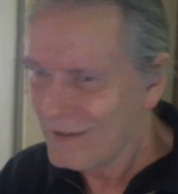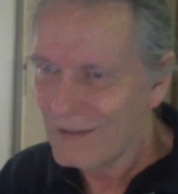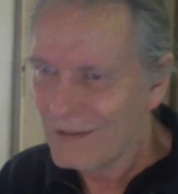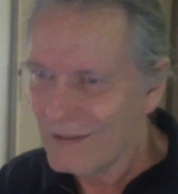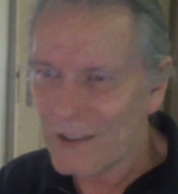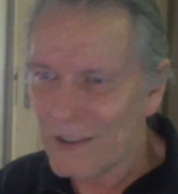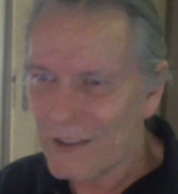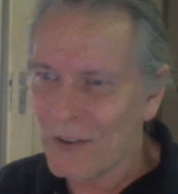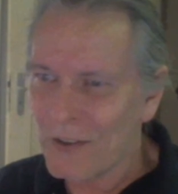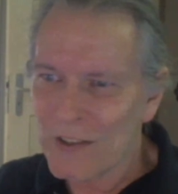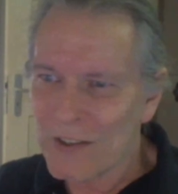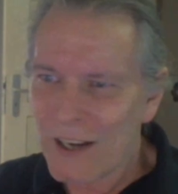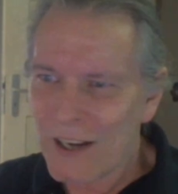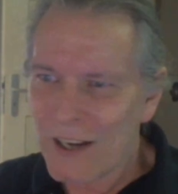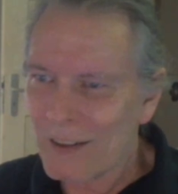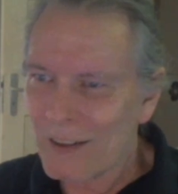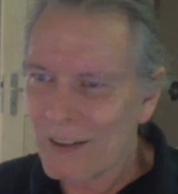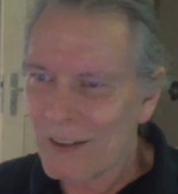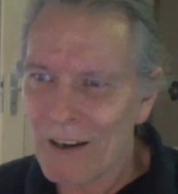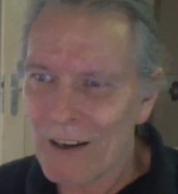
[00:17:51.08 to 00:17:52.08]
it's going to
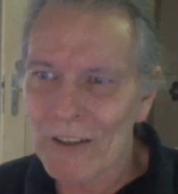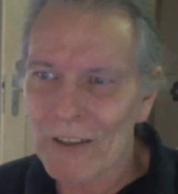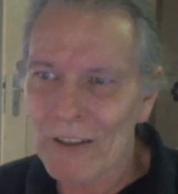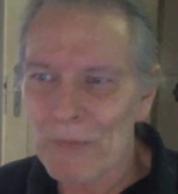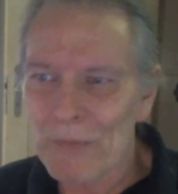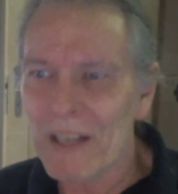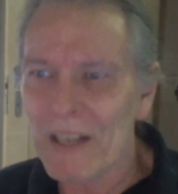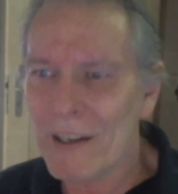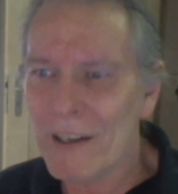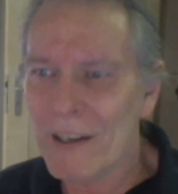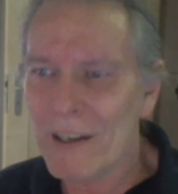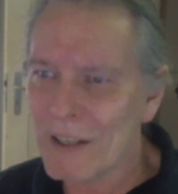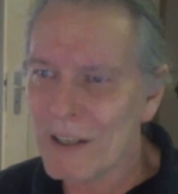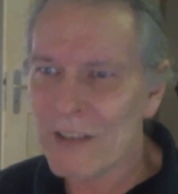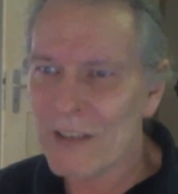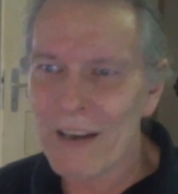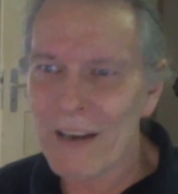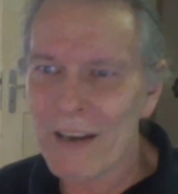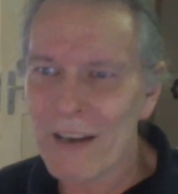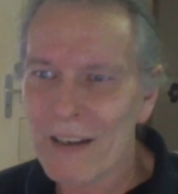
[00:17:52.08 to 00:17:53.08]
take longer, but it did
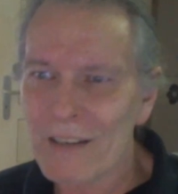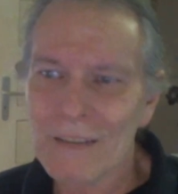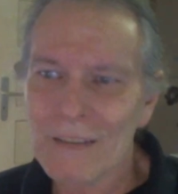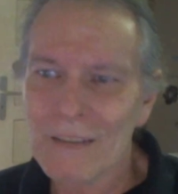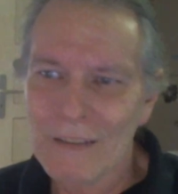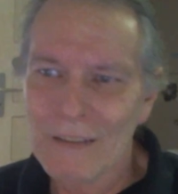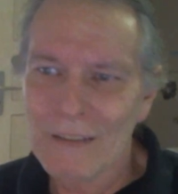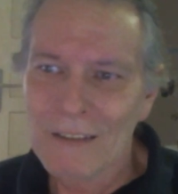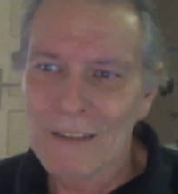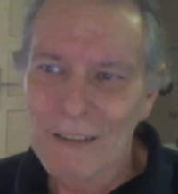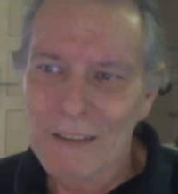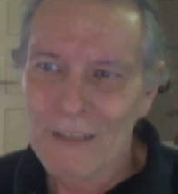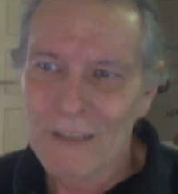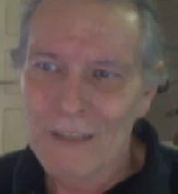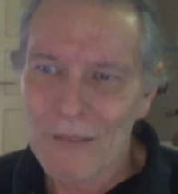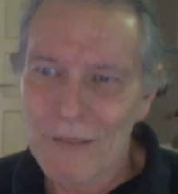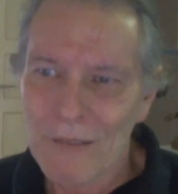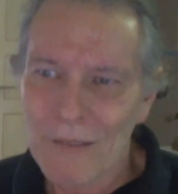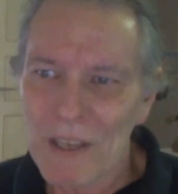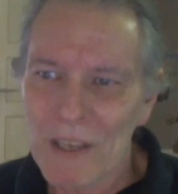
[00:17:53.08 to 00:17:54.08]
take
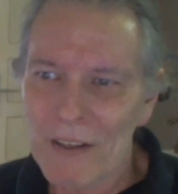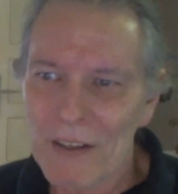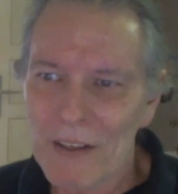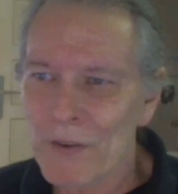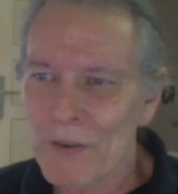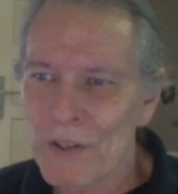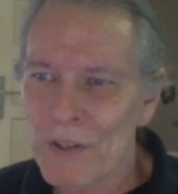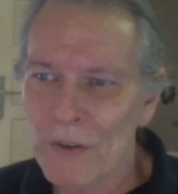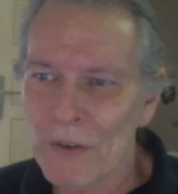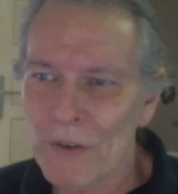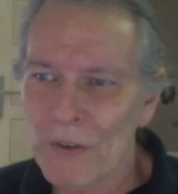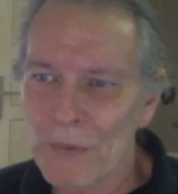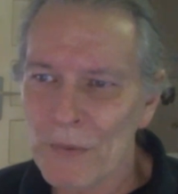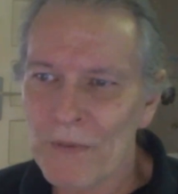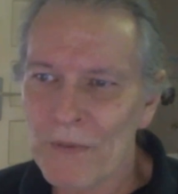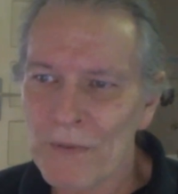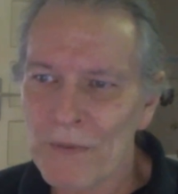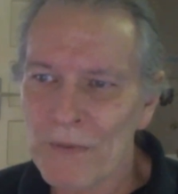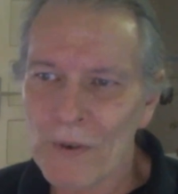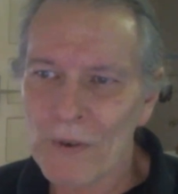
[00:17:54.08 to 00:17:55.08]
a minute or two
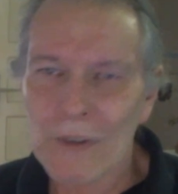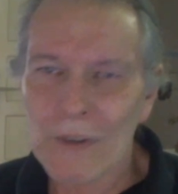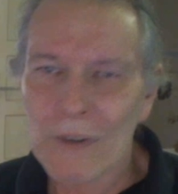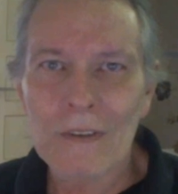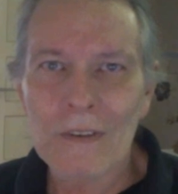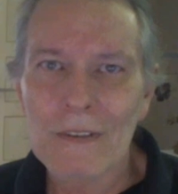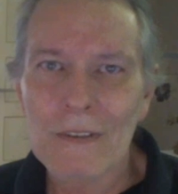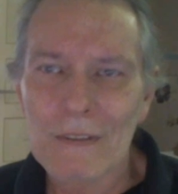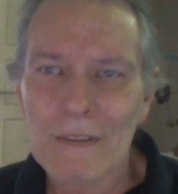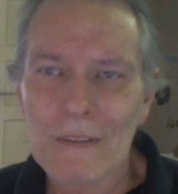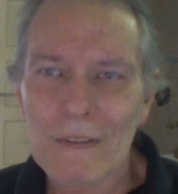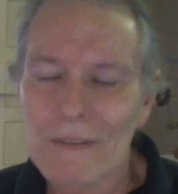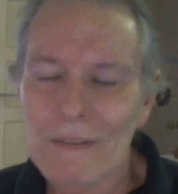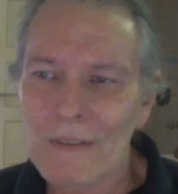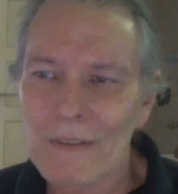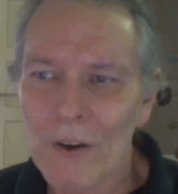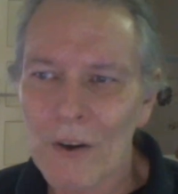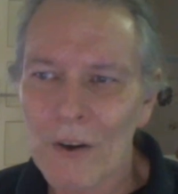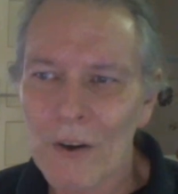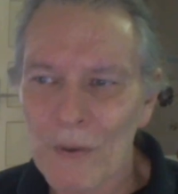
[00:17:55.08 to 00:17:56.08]
before
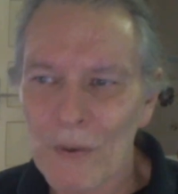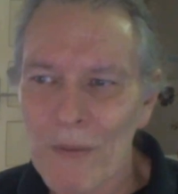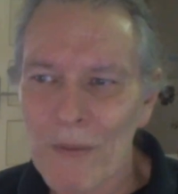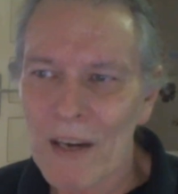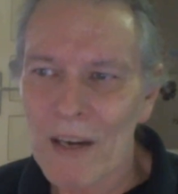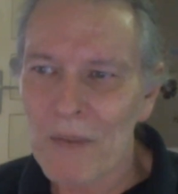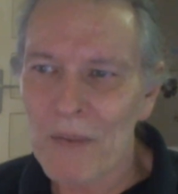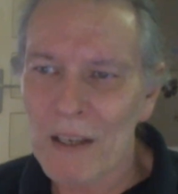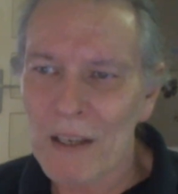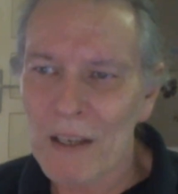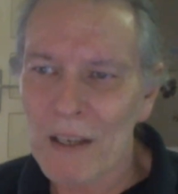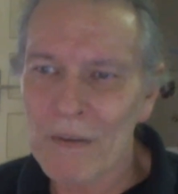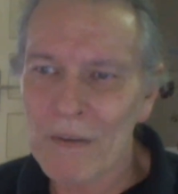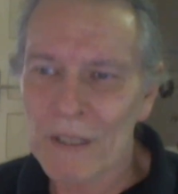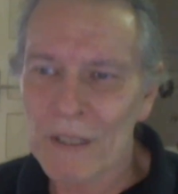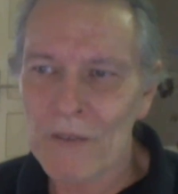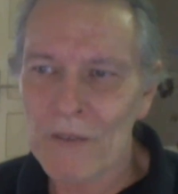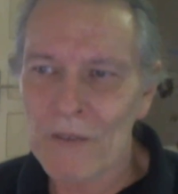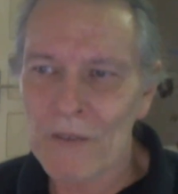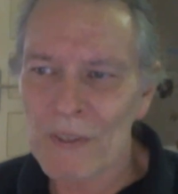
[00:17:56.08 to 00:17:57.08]
the automatic bed
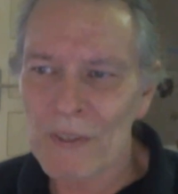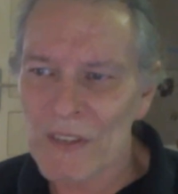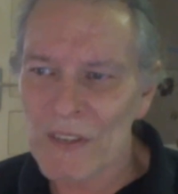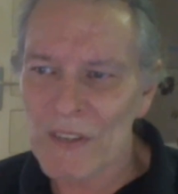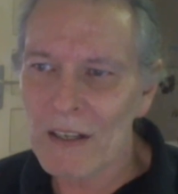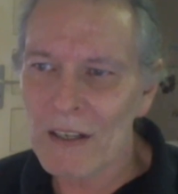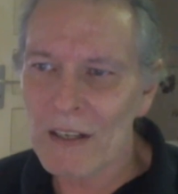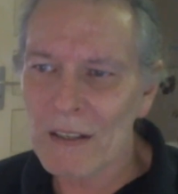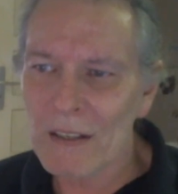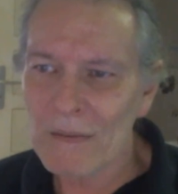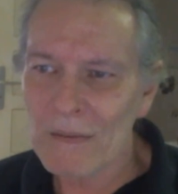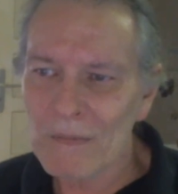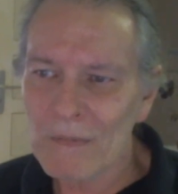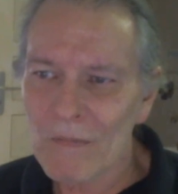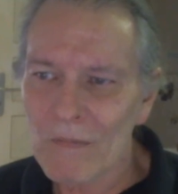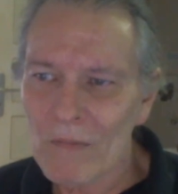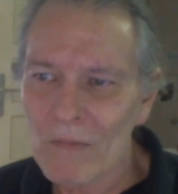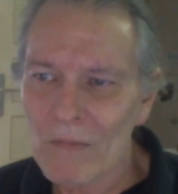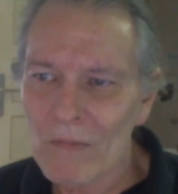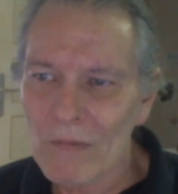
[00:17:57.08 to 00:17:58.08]
leveling was done.
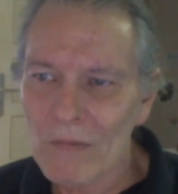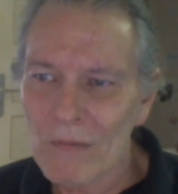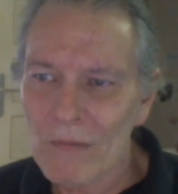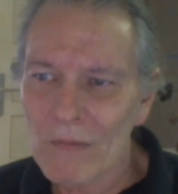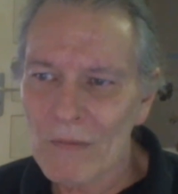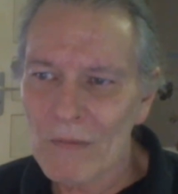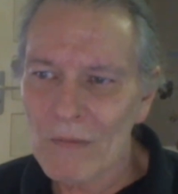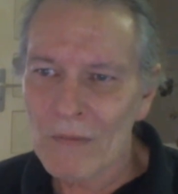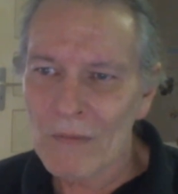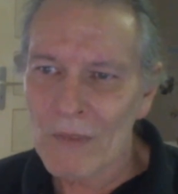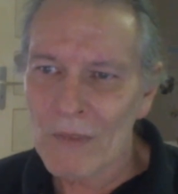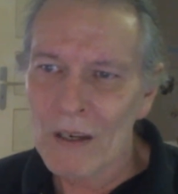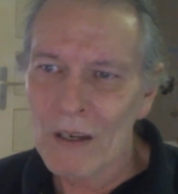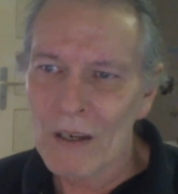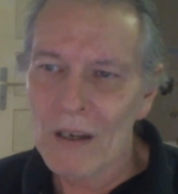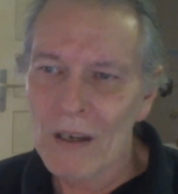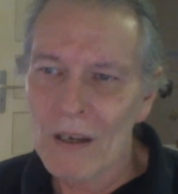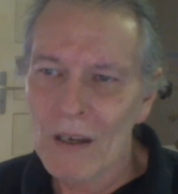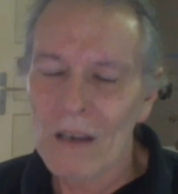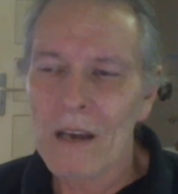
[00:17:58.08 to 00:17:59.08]

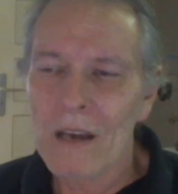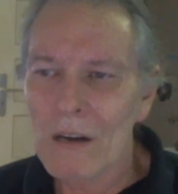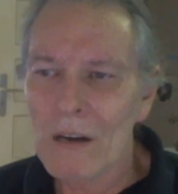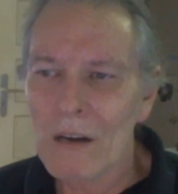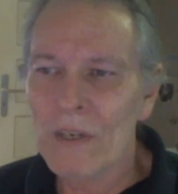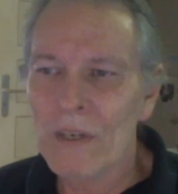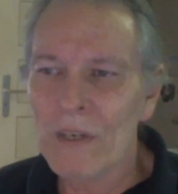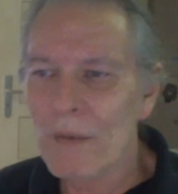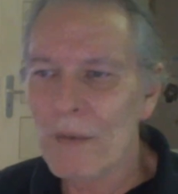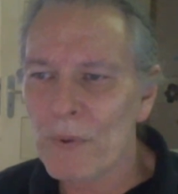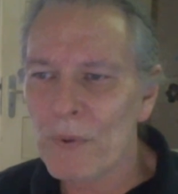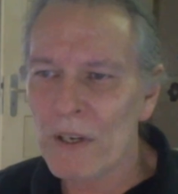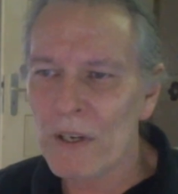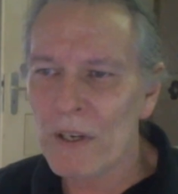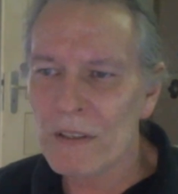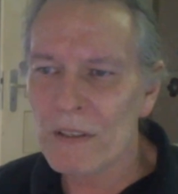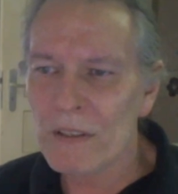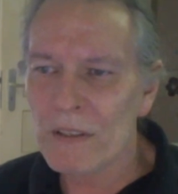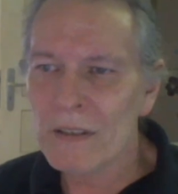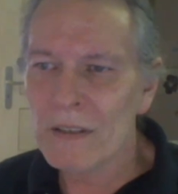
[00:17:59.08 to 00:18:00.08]
And now when I
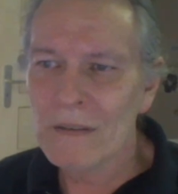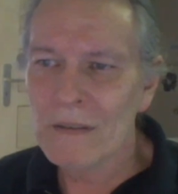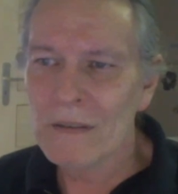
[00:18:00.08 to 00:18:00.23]
print,